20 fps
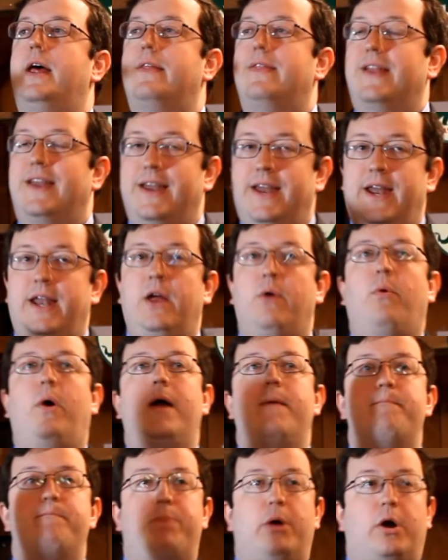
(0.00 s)
that in any
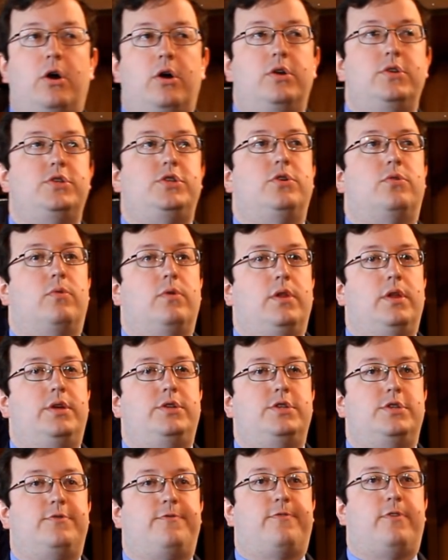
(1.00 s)
way burdens your
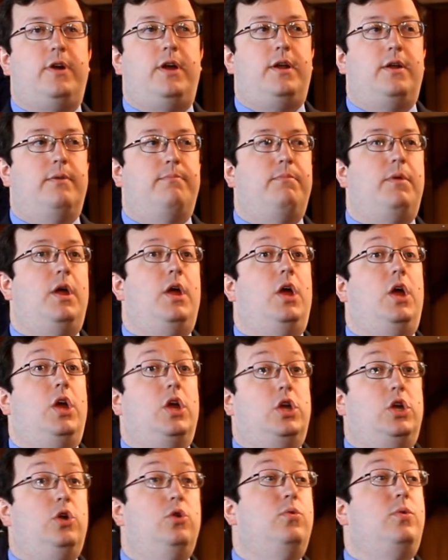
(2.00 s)
religious freedom,
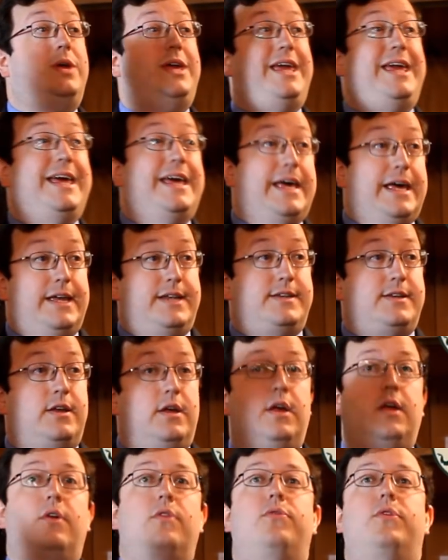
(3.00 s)
you get
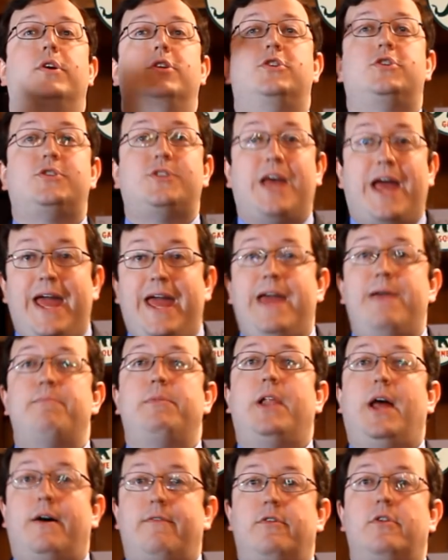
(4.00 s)
the
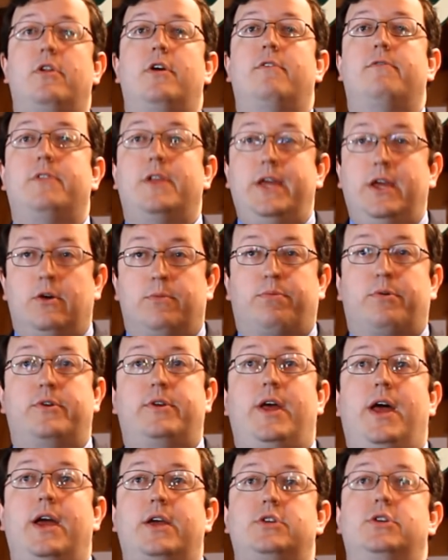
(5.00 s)
same level of legal
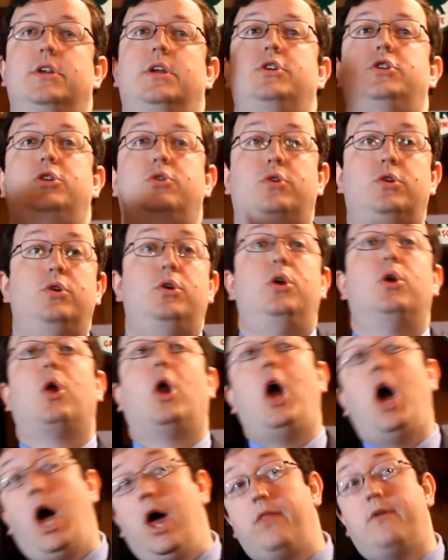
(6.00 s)
protection as you do
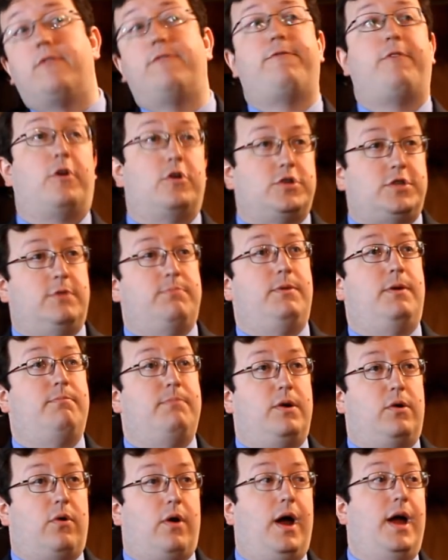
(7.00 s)
your other First
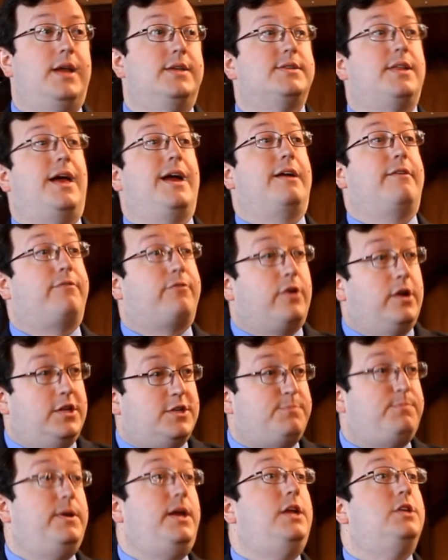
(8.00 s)
Amendment rights, like free
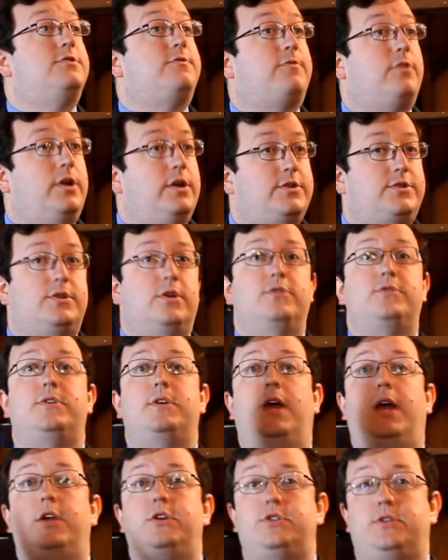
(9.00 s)
speech, free
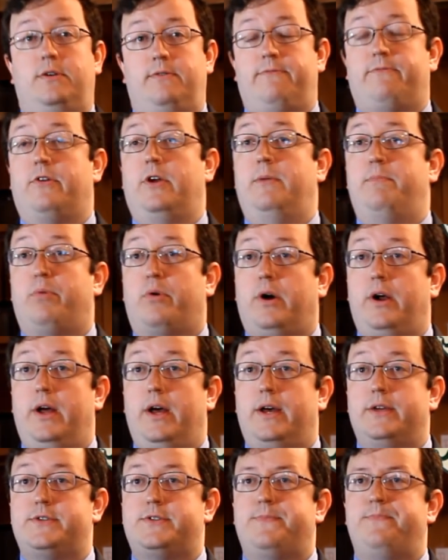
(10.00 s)
association, and free
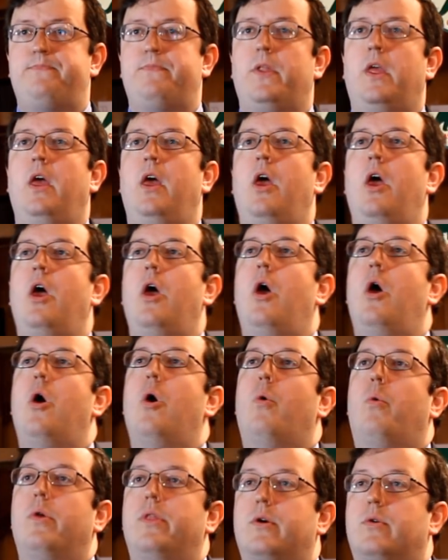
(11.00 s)
press.
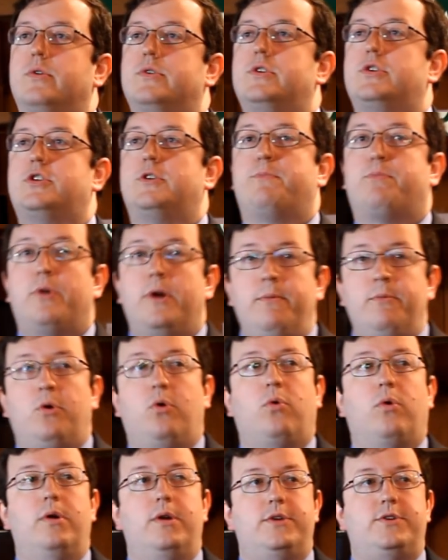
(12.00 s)
Well, there was a Supreme
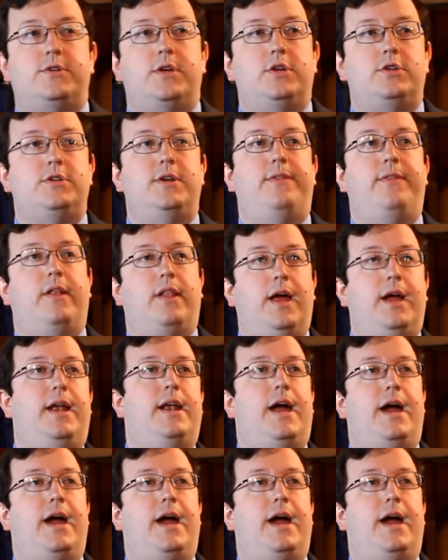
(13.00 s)
Court decision in the late